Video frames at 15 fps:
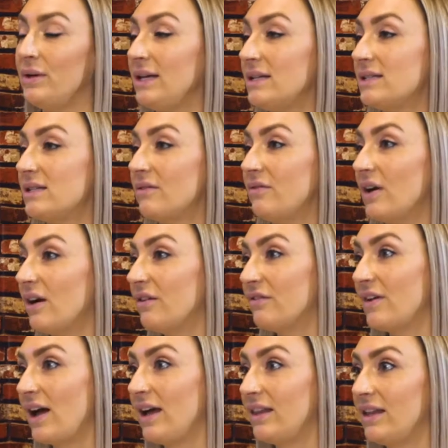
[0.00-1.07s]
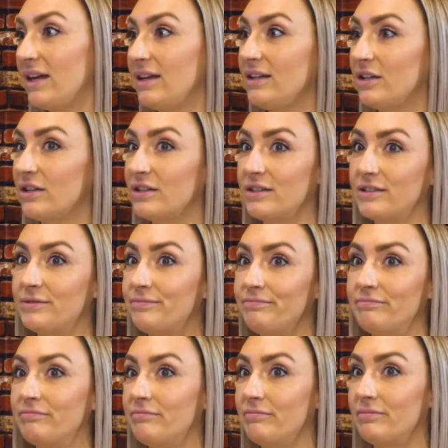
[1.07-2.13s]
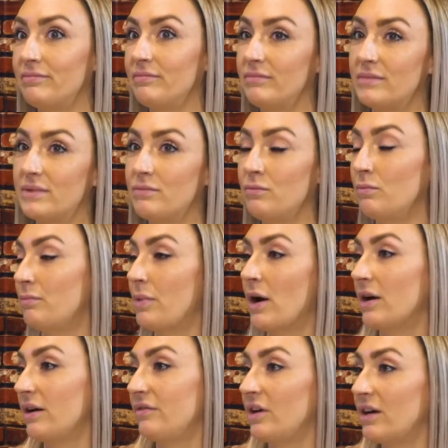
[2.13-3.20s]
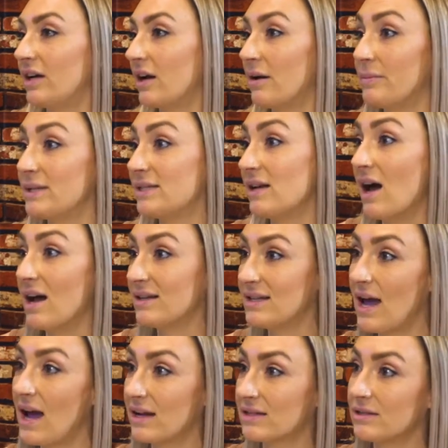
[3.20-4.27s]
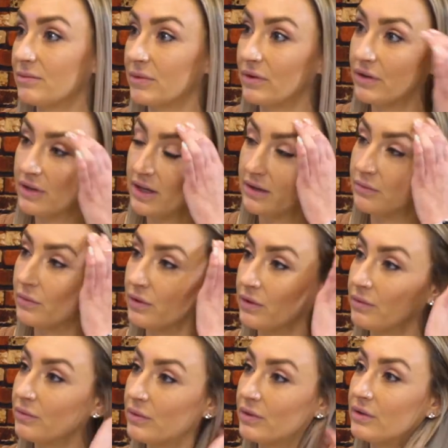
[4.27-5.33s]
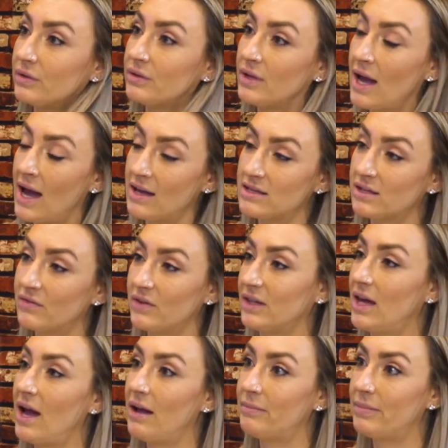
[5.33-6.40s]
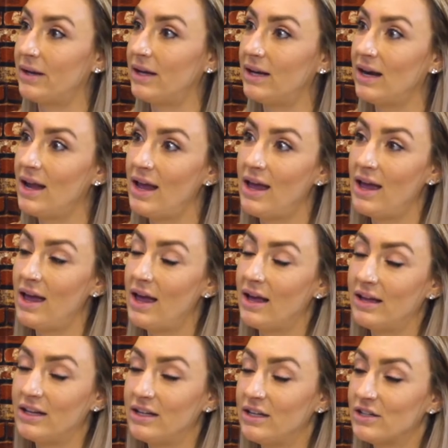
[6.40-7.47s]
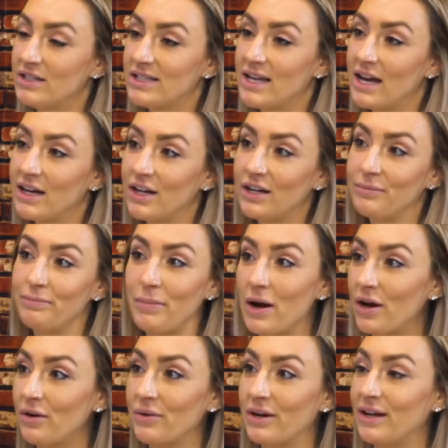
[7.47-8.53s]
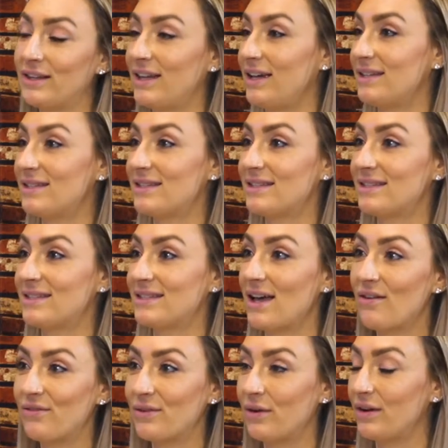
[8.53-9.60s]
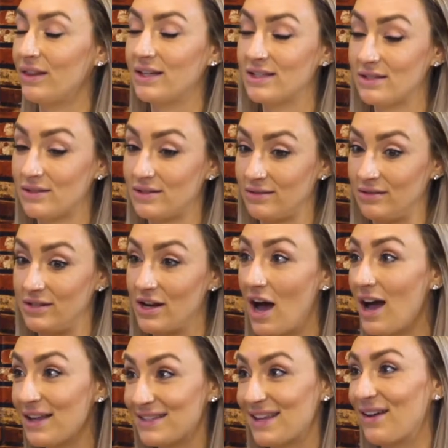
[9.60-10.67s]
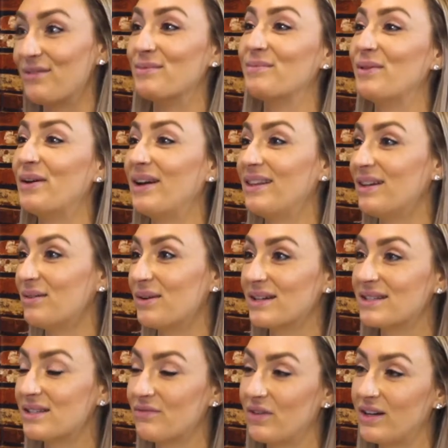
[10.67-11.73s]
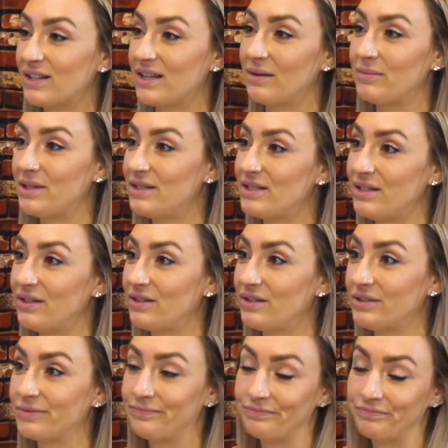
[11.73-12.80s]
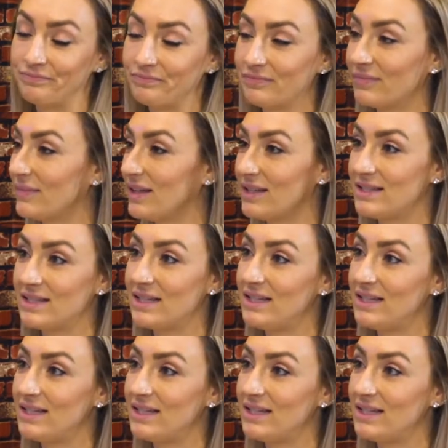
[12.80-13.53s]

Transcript: need to verify that your part of your income is not taxable, then we'll we'll ask for that. But and your standard borrower that's self or that's not self-employed that works for a W two it's